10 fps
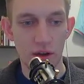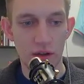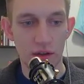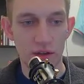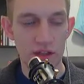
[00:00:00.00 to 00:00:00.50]

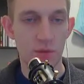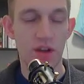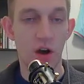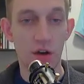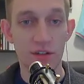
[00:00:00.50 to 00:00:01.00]
this
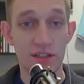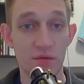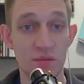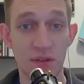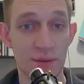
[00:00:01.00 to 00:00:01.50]
week obviously
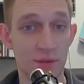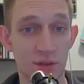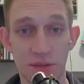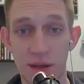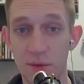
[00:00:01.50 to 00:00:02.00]
was Blabber.
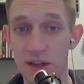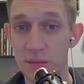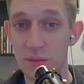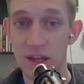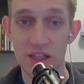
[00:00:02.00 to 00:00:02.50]
Blabber had
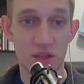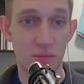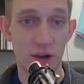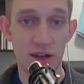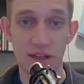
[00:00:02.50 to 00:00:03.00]
the biggest spread.